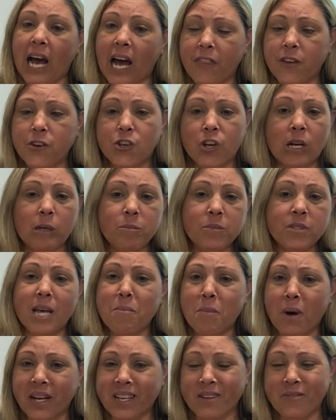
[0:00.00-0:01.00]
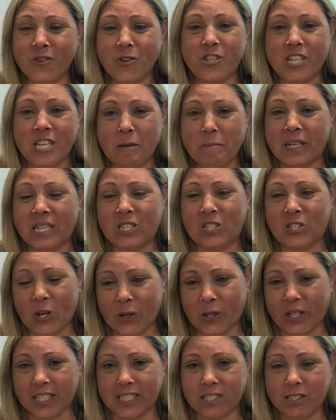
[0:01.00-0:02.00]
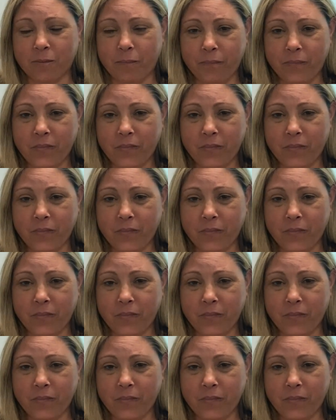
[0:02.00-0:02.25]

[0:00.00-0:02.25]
Other times they might give you 10 minutes notice.